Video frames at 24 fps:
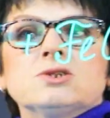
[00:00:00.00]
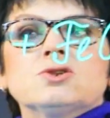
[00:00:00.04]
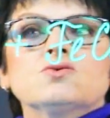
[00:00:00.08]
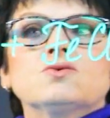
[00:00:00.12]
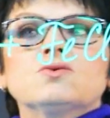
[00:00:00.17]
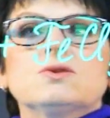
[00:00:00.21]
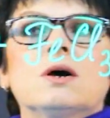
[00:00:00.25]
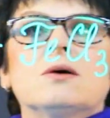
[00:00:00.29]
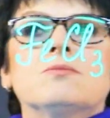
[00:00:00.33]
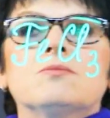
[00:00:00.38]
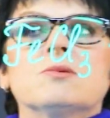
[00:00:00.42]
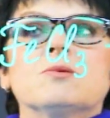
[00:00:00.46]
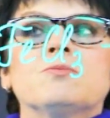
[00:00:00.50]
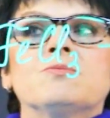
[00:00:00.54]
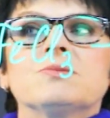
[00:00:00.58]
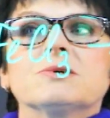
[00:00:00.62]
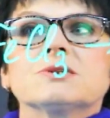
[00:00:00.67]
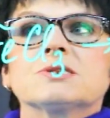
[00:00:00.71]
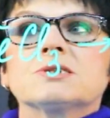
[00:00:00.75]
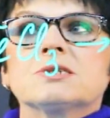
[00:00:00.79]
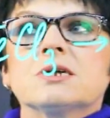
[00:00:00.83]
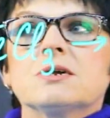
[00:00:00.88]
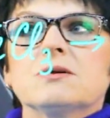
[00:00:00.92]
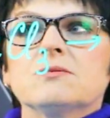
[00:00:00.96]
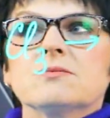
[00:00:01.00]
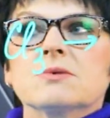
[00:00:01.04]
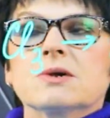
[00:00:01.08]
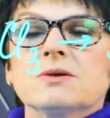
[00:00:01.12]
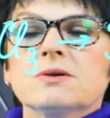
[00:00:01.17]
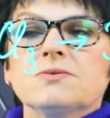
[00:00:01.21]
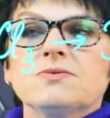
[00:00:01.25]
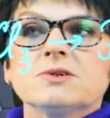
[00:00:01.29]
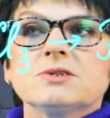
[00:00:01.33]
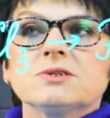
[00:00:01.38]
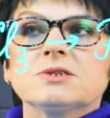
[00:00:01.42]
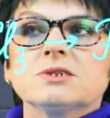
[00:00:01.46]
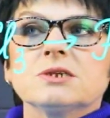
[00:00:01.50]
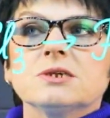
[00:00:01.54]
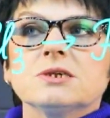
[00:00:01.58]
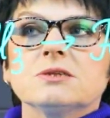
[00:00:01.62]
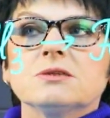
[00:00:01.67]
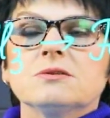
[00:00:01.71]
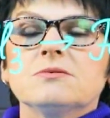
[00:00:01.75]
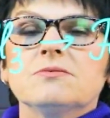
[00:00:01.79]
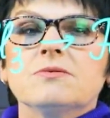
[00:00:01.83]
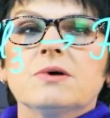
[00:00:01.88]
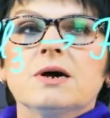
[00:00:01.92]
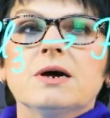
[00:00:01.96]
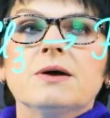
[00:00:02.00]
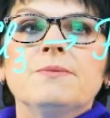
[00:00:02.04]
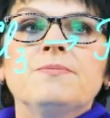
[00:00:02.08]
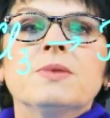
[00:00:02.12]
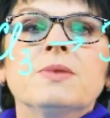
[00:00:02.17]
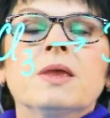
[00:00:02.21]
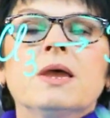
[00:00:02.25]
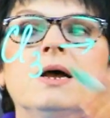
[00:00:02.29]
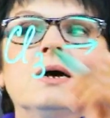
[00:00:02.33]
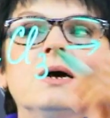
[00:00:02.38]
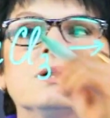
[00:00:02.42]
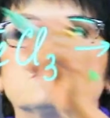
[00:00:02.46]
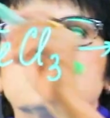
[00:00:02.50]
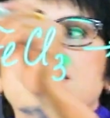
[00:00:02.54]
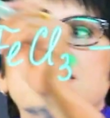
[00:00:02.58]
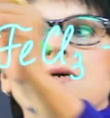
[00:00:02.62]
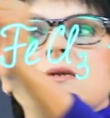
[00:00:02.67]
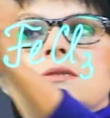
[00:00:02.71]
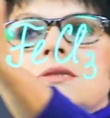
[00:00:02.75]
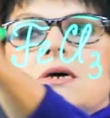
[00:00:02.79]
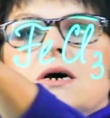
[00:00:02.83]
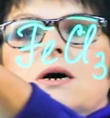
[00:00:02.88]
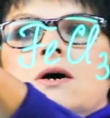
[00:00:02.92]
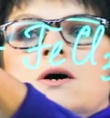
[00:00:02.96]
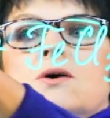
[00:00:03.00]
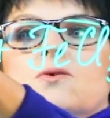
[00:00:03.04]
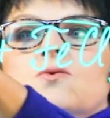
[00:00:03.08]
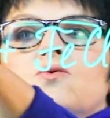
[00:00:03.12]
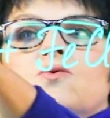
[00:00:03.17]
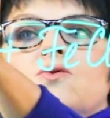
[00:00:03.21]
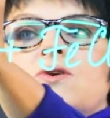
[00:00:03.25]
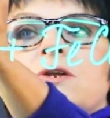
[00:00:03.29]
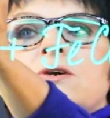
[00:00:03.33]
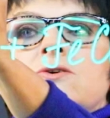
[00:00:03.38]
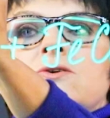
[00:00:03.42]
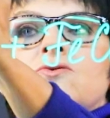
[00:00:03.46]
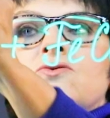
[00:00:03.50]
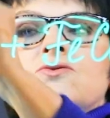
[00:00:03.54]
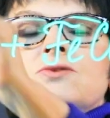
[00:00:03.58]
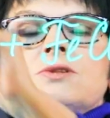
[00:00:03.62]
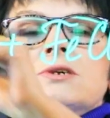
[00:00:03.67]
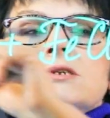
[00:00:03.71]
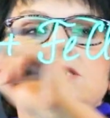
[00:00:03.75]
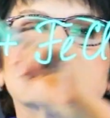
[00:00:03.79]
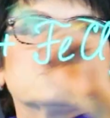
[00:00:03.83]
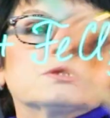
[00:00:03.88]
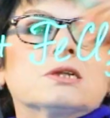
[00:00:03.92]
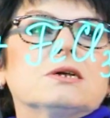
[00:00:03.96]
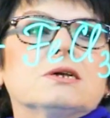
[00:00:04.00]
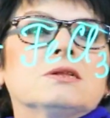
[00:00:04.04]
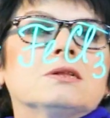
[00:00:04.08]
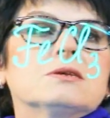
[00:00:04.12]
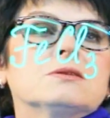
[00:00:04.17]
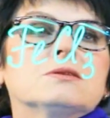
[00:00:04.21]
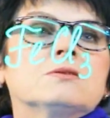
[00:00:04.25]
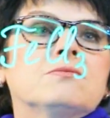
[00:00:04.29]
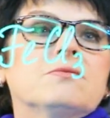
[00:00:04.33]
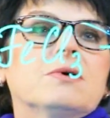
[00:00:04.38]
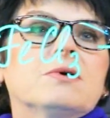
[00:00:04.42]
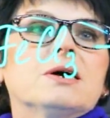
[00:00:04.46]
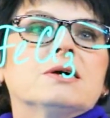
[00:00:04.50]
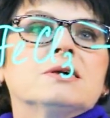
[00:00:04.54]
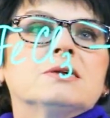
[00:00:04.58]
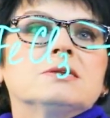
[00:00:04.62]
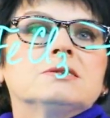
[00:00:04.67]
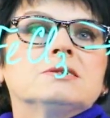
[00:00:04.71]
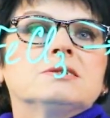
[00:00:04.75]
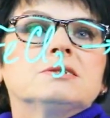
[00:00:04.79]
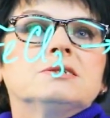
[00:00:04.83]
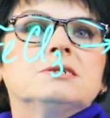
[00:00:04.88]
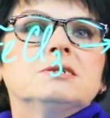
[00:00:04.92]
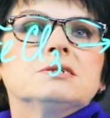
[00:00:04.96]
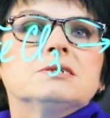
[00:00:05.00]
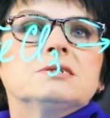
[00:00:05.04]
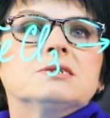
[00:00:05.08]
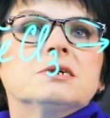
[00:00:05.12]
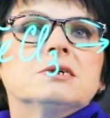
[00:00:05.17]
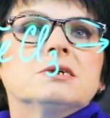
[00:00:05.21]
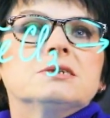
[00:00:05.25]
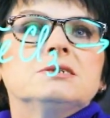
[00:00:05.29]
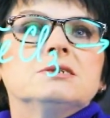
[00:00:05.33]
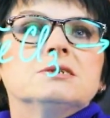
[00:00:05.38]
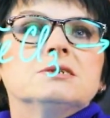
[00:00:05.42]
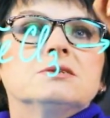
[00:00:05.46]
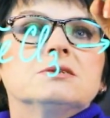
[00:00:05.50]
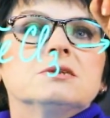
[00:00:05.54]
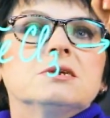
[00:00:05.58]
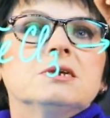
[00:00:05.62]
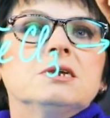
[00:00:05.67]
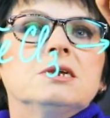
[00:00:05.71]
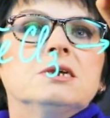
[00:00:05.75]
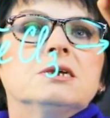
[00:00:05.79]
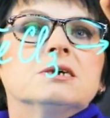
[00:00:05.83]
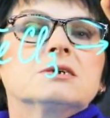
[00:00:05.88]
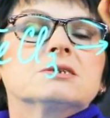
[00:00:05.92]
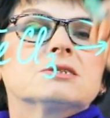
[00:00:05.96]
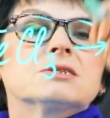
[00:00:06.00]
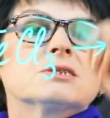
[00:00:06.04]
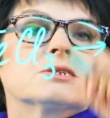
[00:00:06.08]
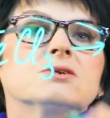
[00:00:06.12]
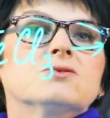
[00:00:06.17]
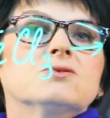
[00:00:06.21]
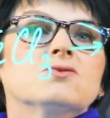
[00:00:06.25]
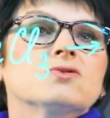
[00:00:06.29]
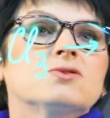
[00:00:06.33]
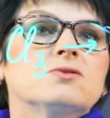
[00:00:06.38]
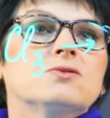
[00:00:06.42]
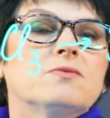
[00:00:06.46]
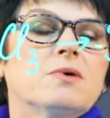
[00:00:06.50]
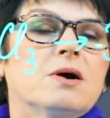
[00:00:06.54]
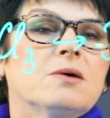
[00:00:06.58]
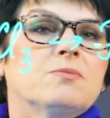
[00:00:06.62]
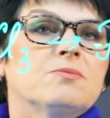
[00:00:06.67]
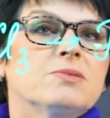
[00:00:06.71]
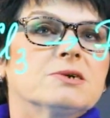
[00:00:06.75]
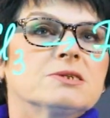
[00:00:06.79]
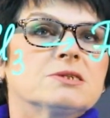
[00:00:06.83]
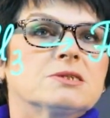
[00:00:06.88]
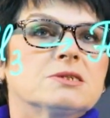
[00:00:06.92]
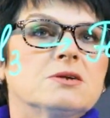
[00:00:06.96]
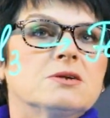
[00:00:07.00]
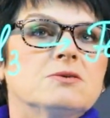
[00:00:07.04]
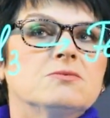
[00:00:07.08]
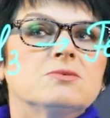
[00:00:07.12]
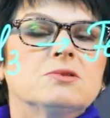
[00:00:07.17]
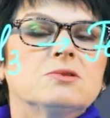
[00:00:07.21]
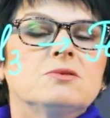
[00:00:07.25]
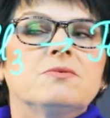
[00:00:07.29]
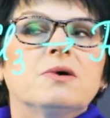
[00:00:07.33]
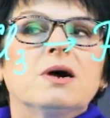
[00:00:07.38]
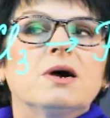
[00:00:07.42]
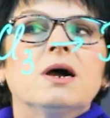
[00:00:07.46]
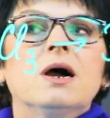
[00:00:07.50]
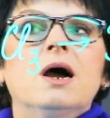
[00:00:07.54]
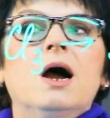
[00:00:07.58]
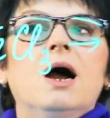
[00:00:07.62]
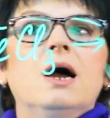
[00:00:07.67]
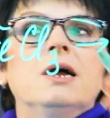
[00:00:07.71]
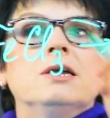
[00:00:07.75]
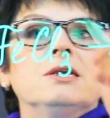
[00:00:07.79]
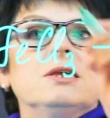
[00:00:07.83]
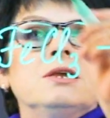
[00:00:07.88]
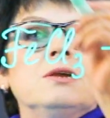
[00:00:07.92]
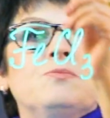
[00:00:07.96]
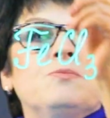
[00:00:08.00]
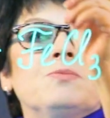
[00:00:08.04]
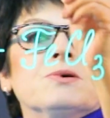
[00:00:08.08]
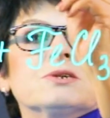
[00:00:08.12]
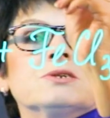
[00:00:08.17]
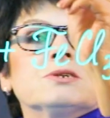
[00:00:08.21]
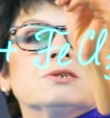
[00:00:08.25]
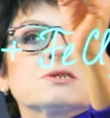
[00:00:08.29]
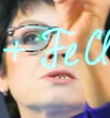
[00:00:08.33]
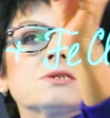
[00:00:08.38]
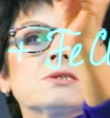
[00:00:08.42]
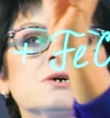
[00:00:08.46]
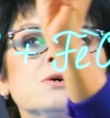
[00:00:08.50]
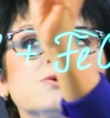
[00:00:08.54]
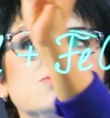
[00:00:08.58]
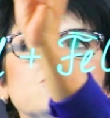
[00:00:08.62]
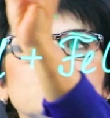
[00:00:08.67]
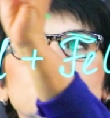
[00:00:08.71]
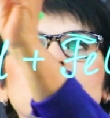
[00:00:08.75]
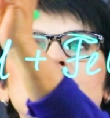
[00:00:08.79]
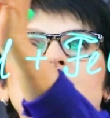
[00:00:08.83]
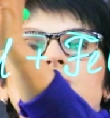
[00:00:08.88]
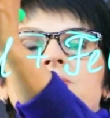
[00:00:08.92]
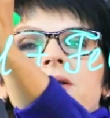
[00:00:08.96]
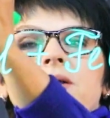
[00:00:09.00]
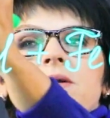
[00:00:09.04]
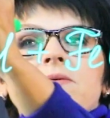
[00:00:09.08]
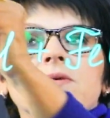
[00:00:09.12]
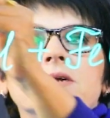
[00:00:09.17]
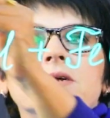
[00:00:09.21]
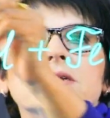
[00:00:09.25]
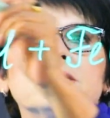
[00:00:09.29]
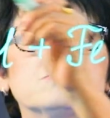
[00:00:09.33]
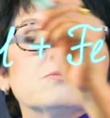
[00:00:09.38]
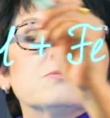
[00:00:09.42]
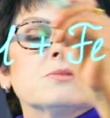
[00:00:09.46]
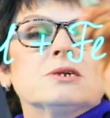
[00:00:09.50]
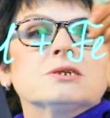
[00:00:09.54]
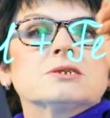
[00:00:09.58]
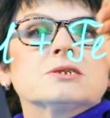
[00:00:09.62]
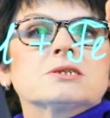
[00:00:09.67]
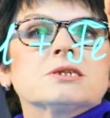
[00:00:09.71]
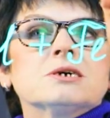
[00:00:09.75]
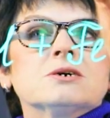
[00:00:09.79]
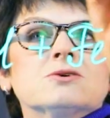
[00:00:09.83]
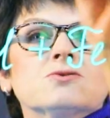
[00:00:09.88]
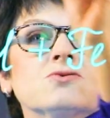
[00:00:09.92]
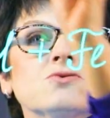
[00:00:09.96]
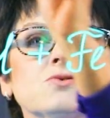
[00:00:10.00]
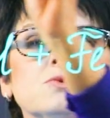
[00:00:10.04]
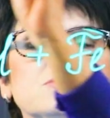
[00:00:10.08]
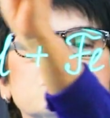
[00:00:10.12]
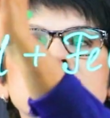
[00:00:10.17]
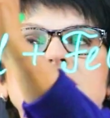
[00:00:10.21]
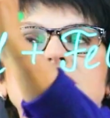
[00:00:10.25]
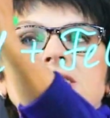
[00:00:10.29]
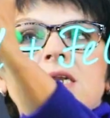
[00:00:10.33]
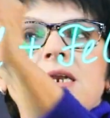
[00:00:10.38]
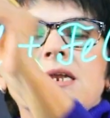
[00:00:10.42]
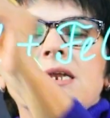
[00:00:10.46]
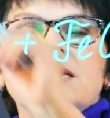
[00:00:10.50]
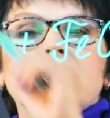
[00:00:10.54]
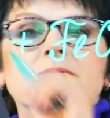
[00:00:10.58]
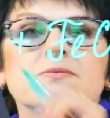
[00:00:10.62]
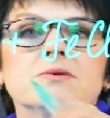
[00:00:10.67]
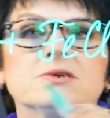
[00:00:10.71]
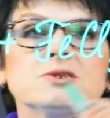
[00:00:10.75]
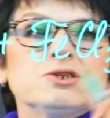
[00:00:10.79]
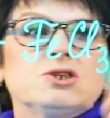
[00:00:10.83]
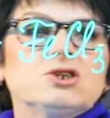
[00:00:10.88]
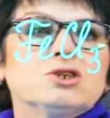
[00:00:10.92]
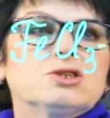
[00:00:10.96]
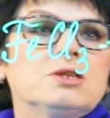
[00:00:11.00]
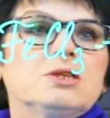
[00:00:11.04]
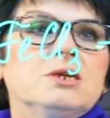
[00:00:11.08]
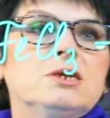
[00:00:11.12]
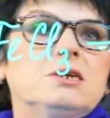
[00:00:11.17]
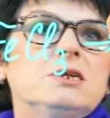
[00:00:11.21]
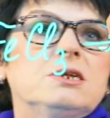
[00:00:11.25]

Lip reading: Where it's odd, make it even. Hence, here we put a factor of 2, then carbon became 2, here 1, and to CO we put 2, and by oxygen check.